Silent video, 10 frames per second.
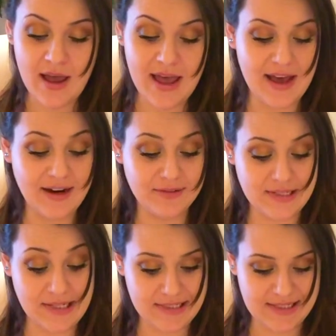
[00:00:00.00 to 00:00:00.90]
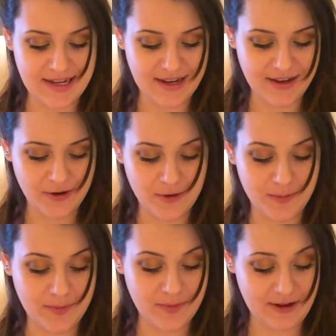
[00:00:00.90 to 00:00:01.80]
And I was going to say, I
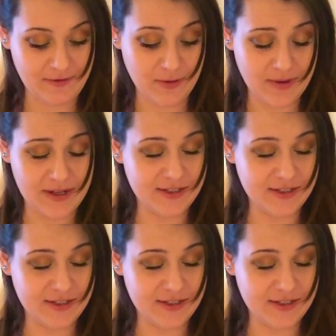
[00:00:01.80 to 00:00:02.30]
hope everyone